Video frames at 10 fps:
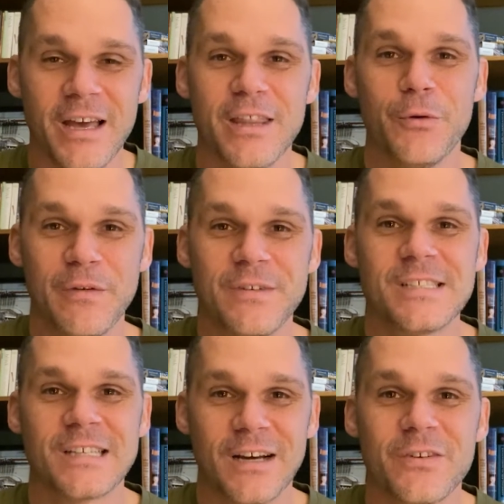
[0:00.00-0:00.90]
that we've
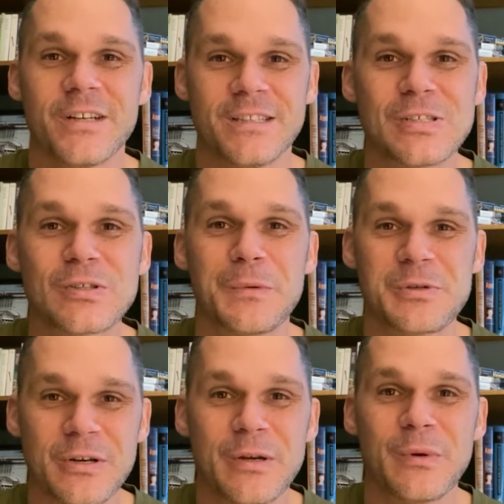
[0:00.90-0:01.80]
discovered in the
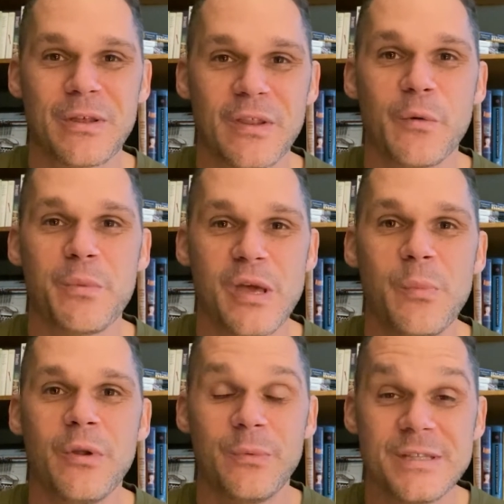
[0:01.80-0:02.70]
Scripture and with other
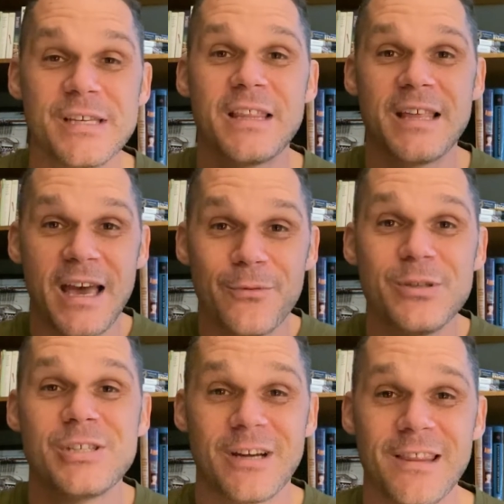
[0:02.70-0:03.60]
people, and we take that and we
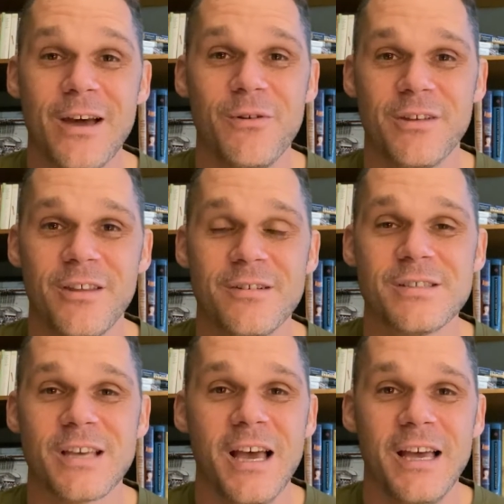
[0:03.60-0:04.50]
share that with
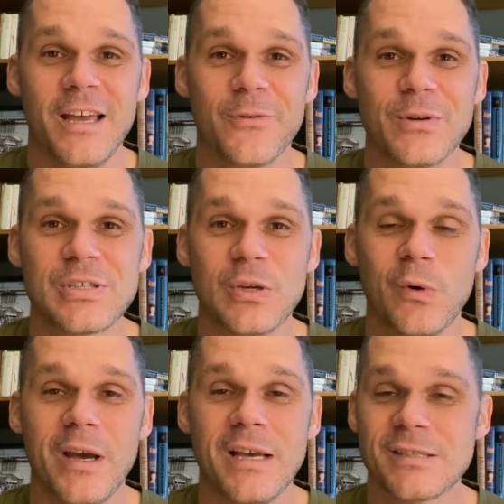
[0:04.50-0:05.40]
others in risky
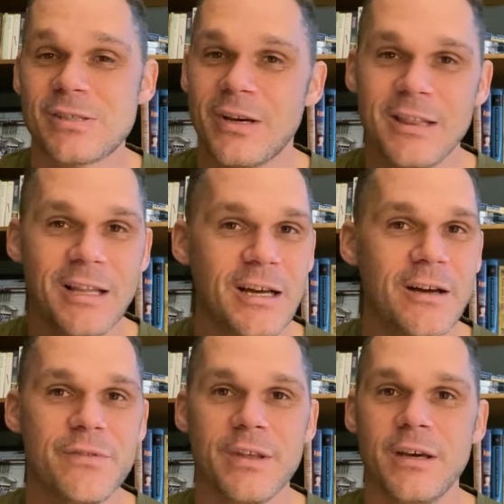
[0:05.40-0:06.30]
ways. And so I
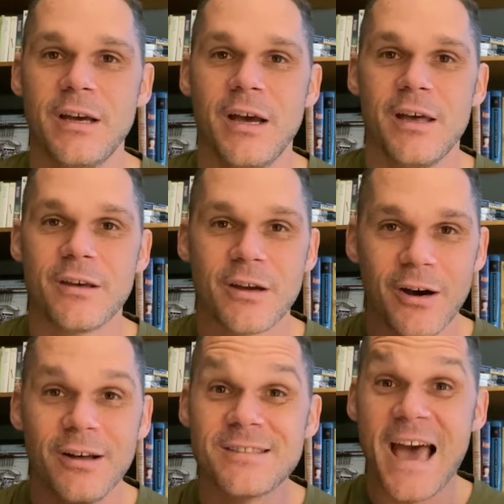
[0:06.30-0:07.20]
love the, the
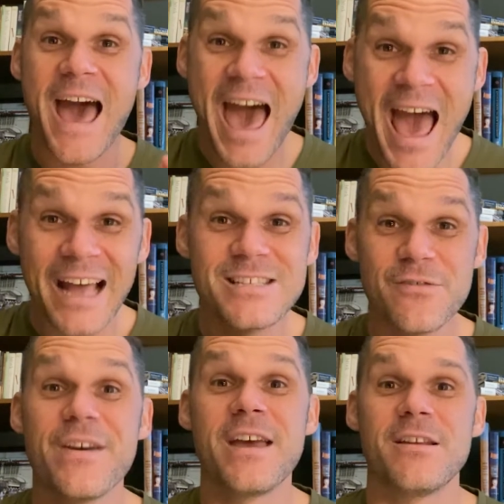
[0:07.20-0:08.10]
call to
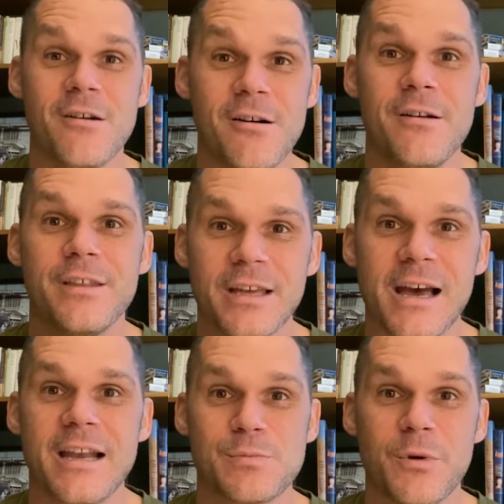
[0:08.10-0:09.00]
activate all that
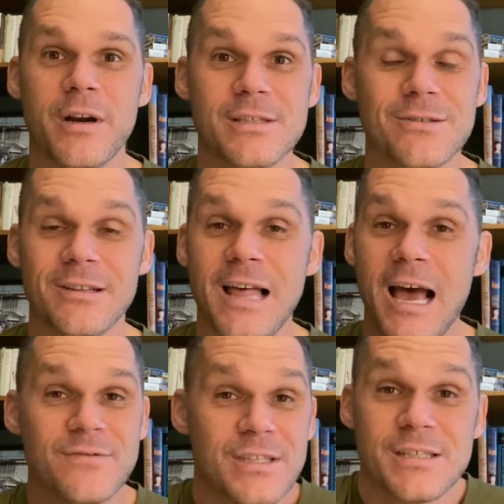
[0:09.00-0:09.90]
God has brought into our
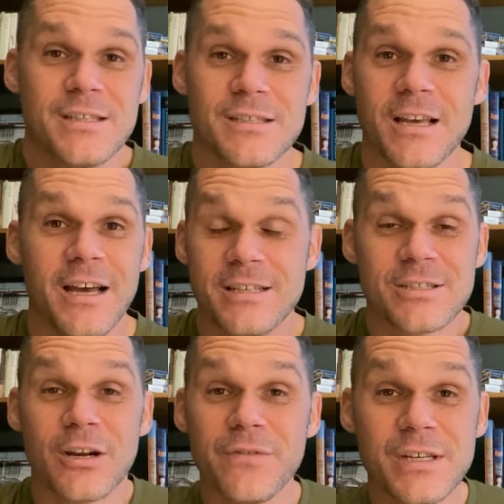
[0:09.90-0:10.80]
lives. This is, this
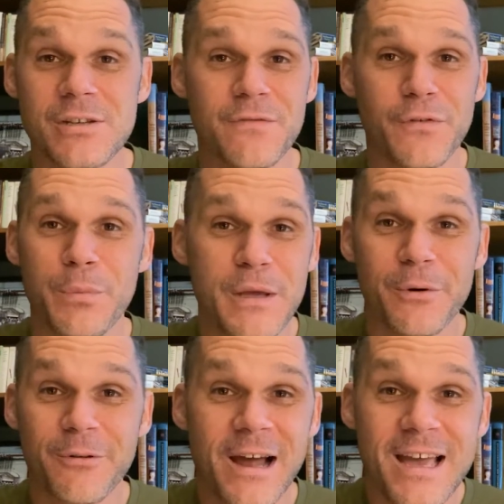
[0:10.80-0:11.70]
is our vision for
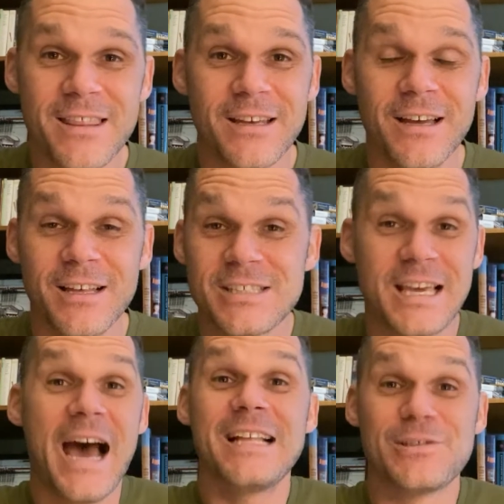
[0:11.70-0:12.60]
people, right? That this is
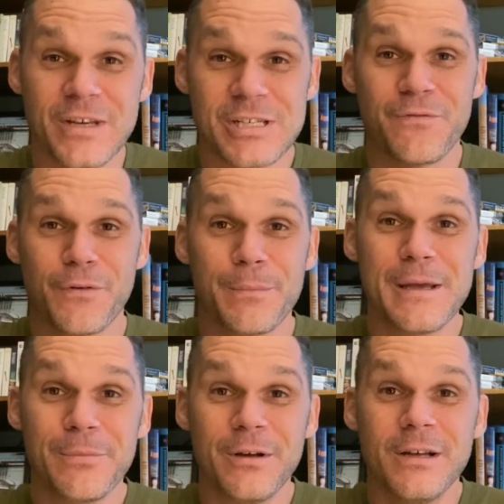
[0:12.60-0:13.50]
God's vision for
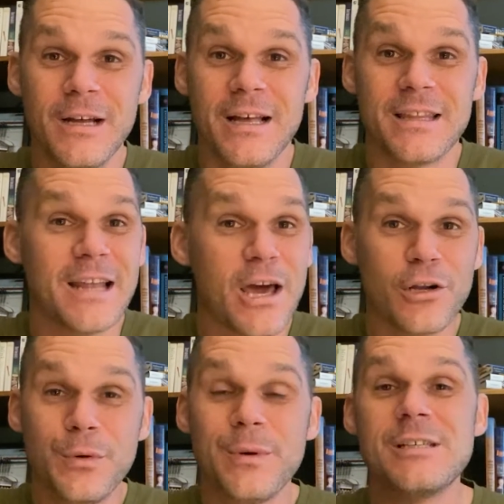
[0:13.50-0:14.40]
people, that not
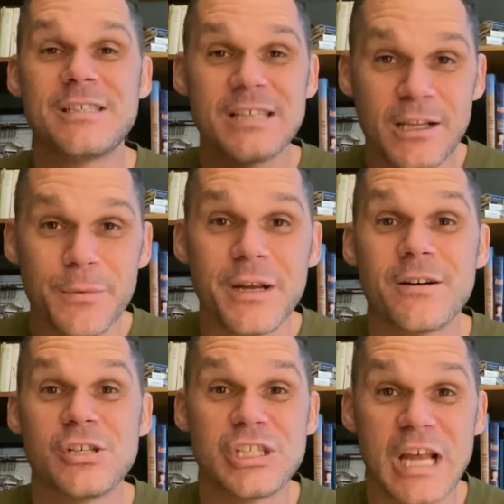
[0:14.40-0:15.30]
only we celebrate and
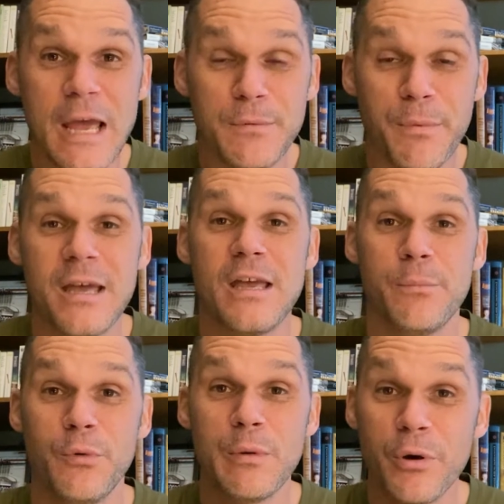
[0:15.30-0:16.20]
are shaped by him,
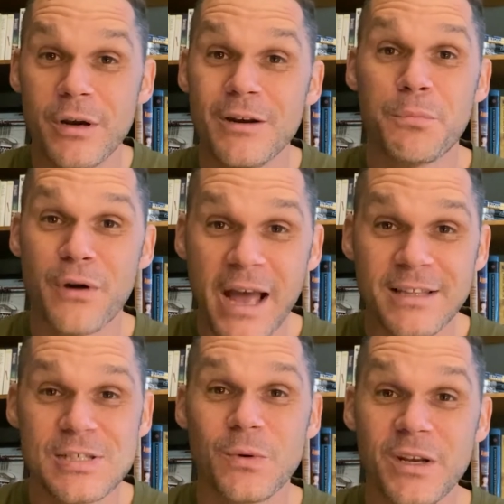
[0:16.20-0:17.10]
but we put into
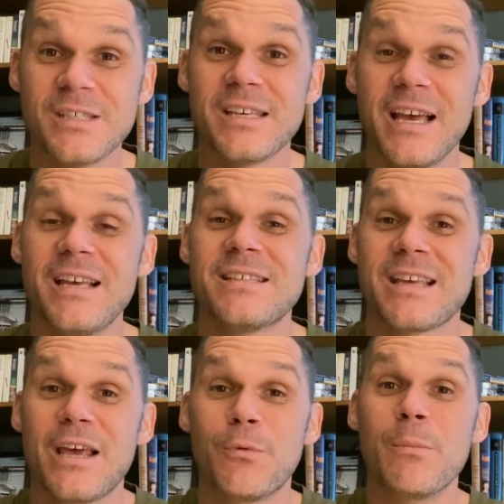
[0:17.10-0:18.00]
practice what he says,
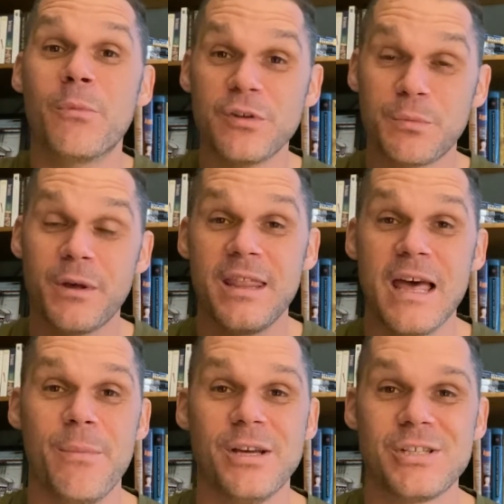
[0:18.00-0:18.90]
and we multiply
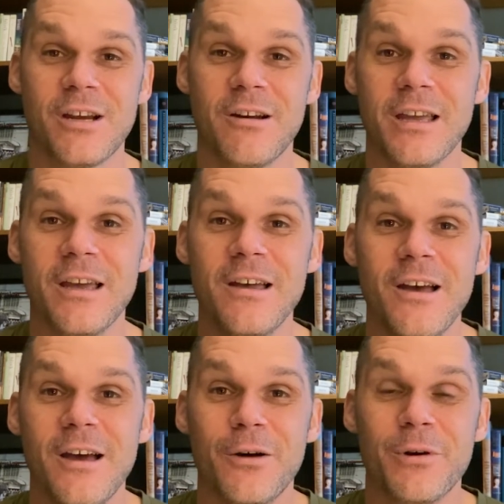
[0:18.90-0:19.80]
that by sharing it
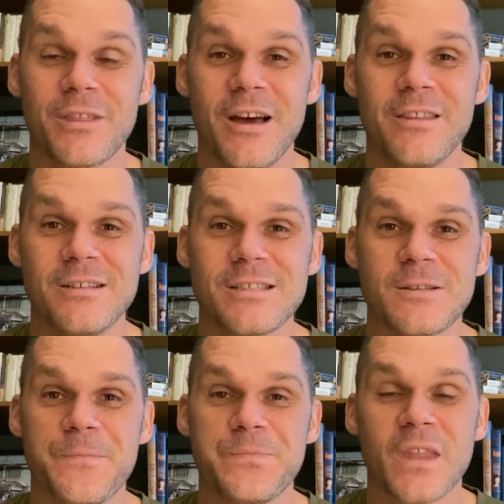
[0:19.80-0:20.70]
with others.
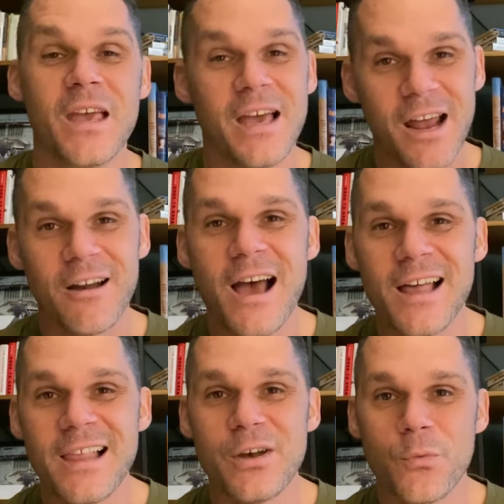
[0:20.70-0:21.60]
Erin
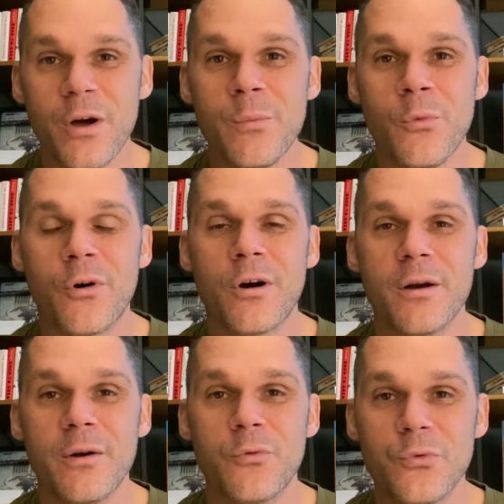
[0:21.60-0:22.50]
highlighted one
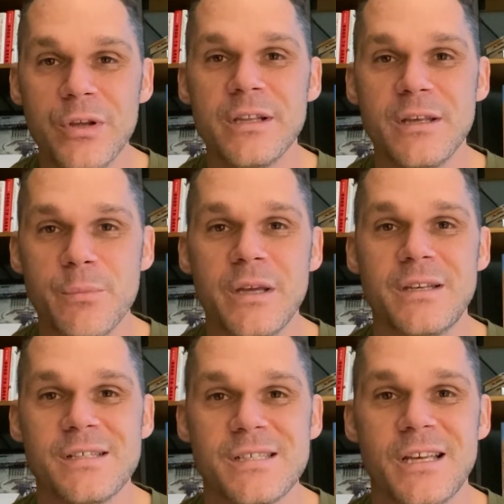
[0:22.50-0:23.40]
more really big
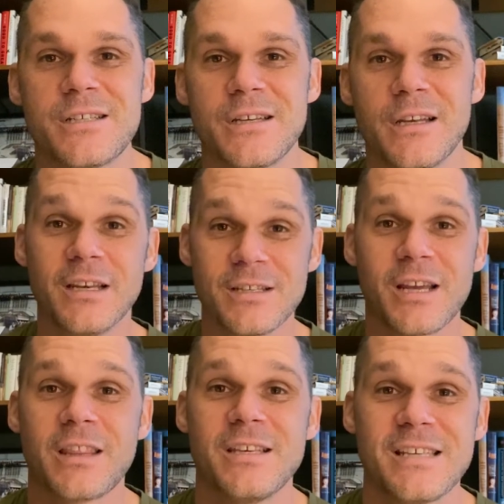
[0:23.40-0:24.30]
distinction.
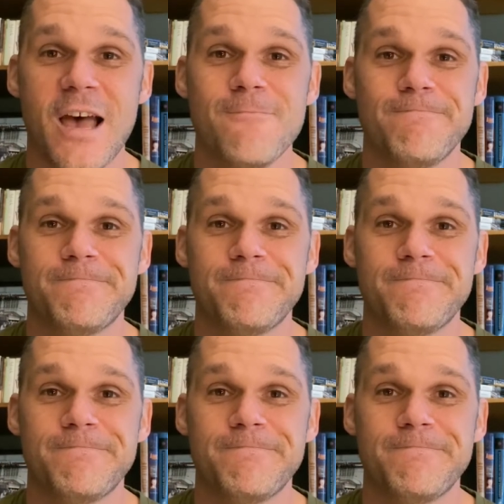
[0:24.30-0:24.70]
Check this out.